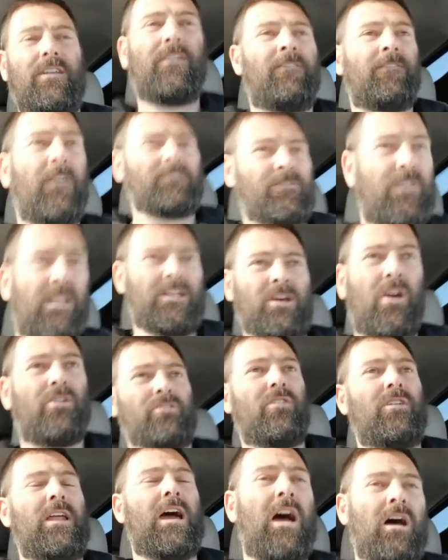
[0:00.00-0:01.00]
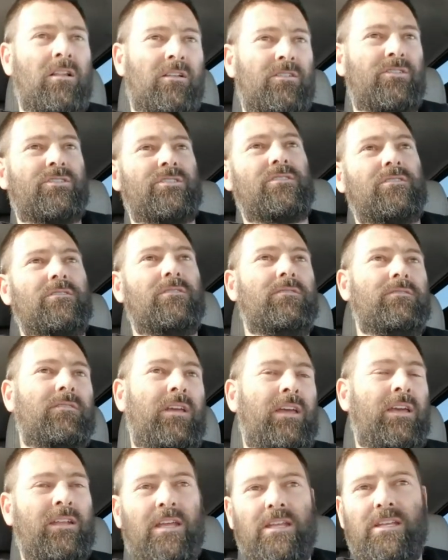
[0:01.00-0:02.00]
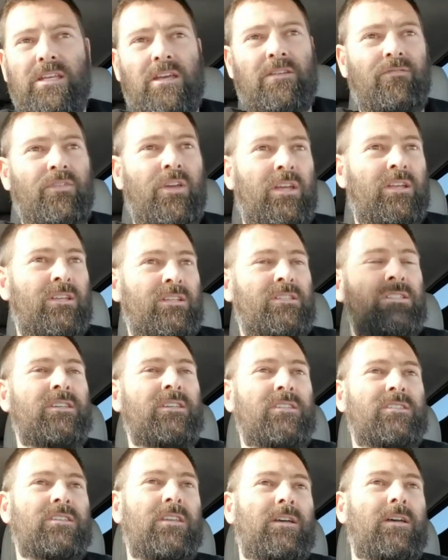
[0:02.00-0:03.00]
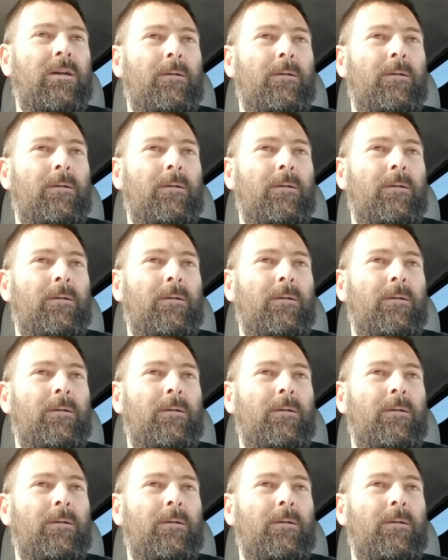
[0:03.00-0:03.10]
$1,500 in inconveniences.